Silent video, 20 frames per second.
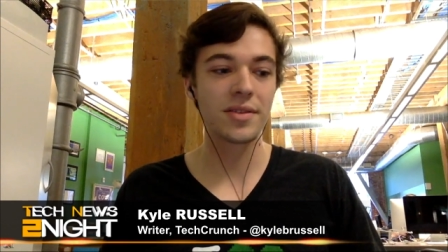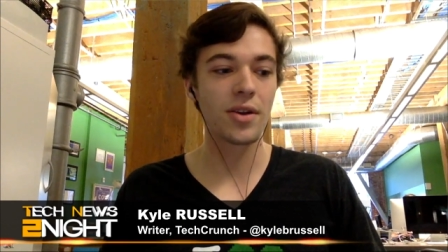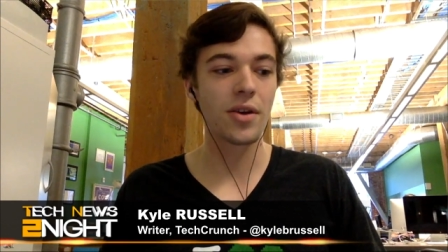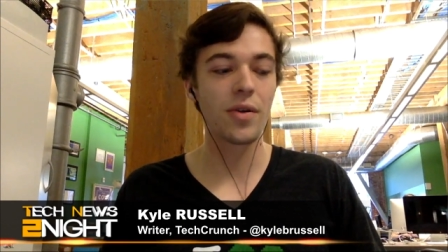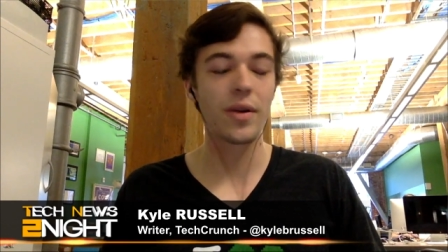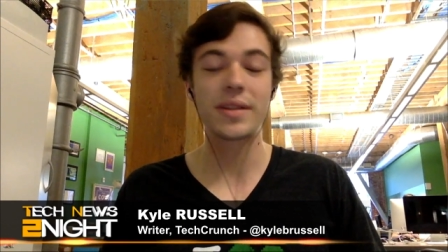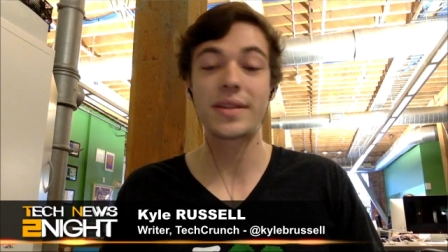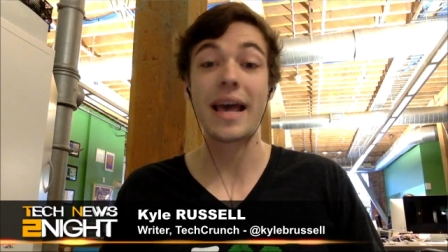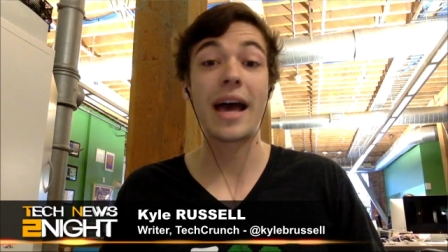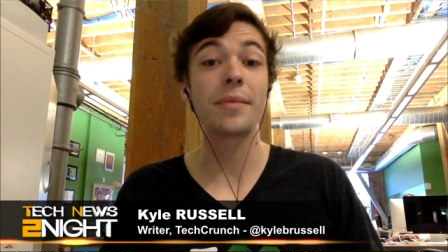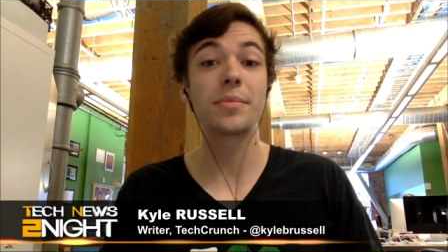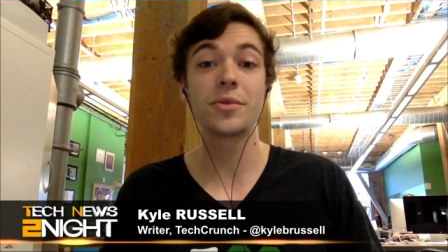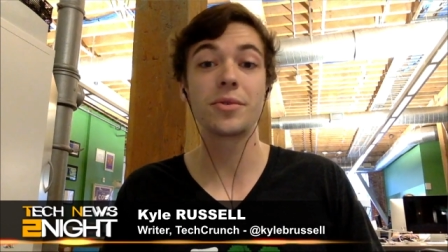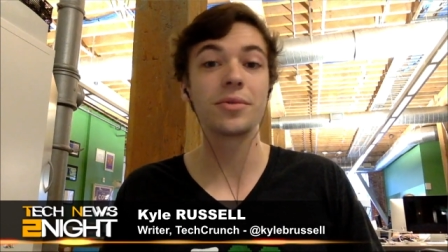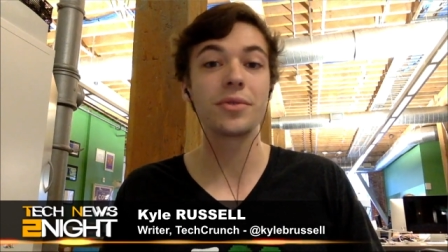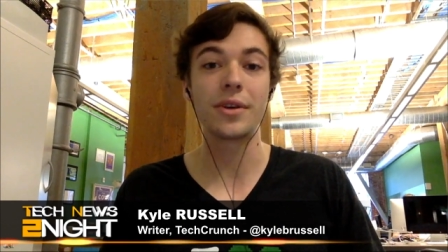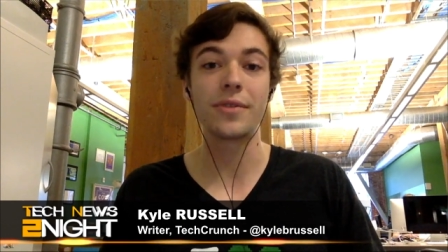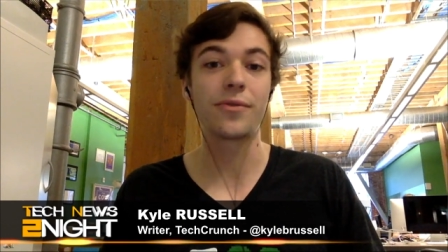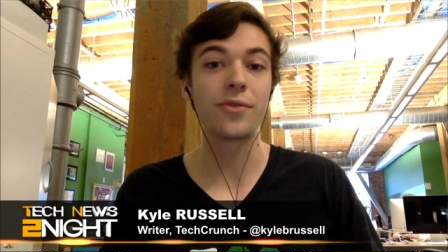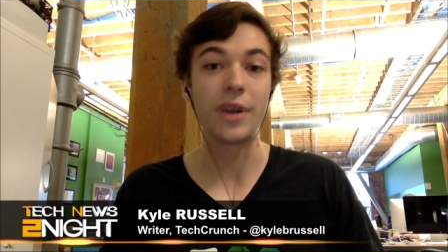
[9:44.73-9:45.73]
Sure. So it's
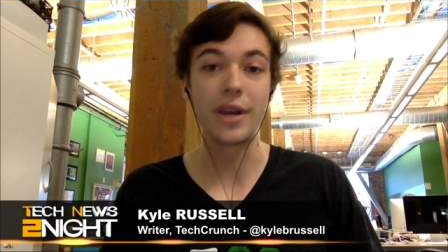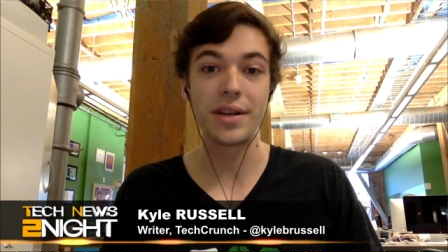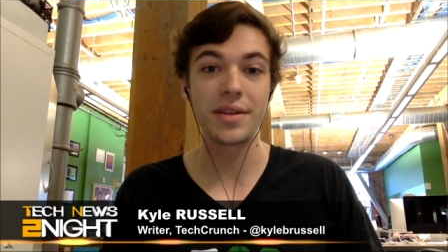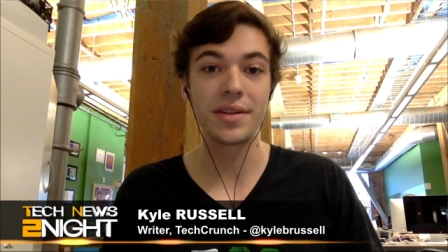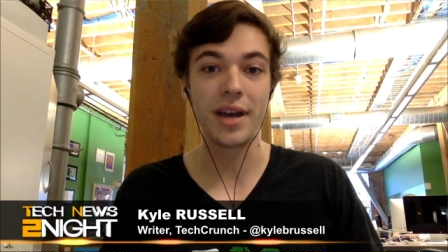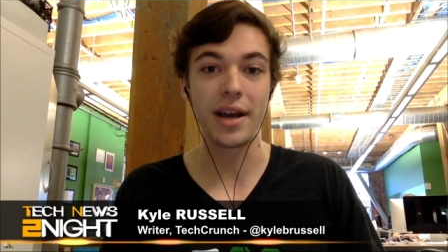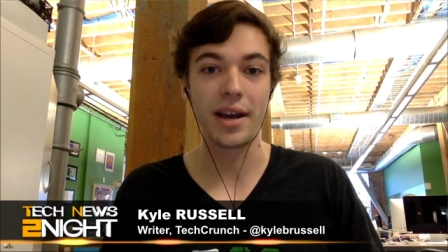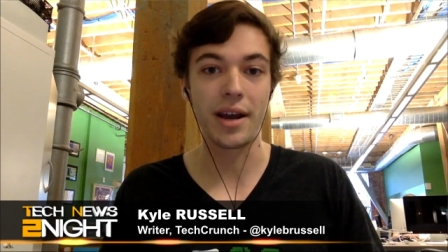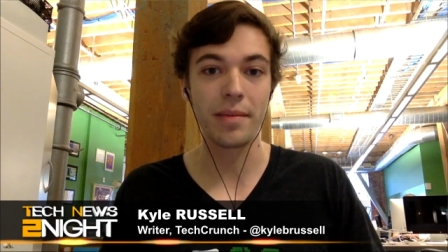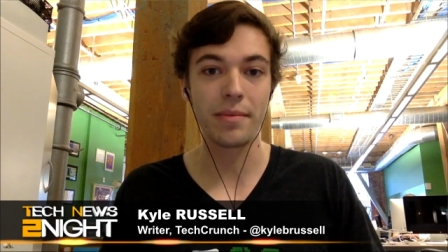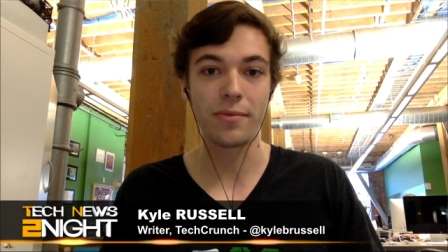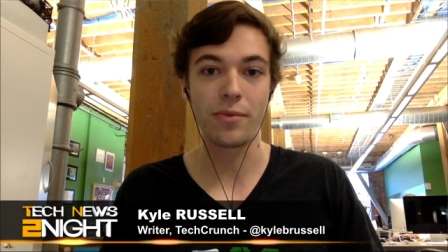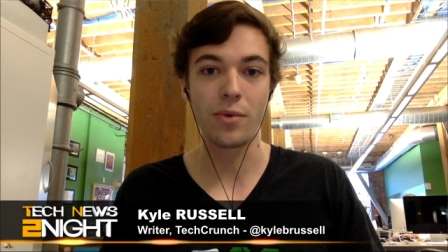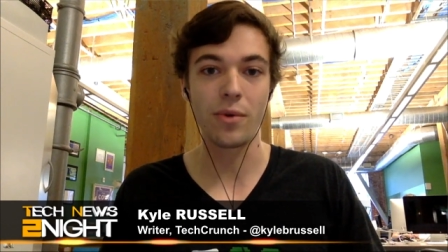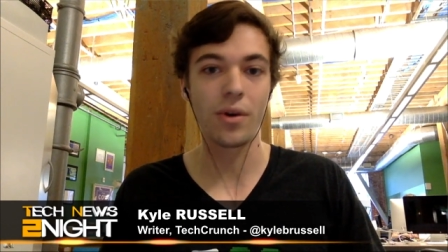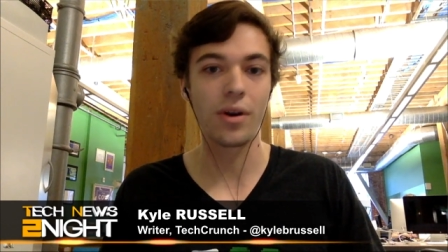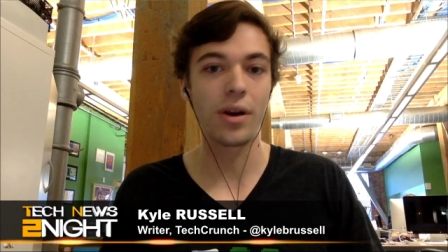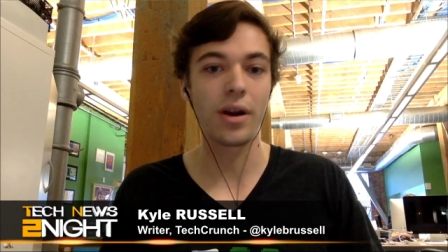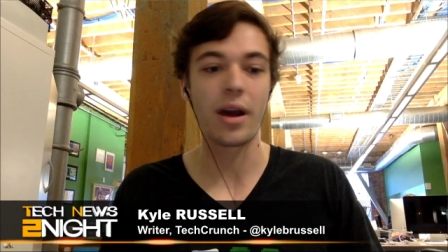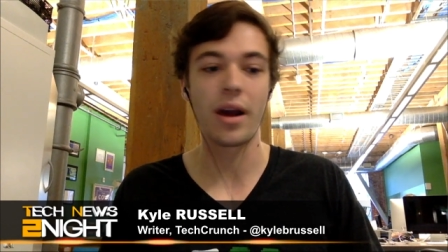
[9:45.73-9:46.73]
absolutely free to sign up
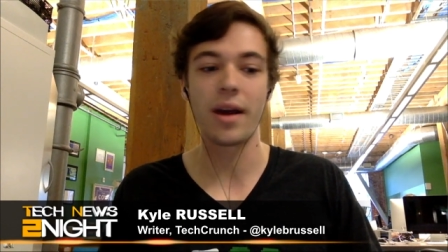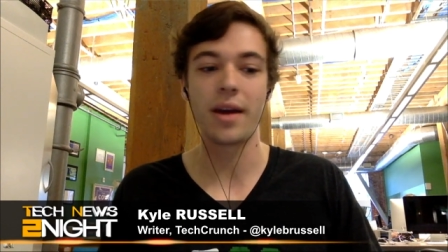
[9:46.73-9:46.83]
for.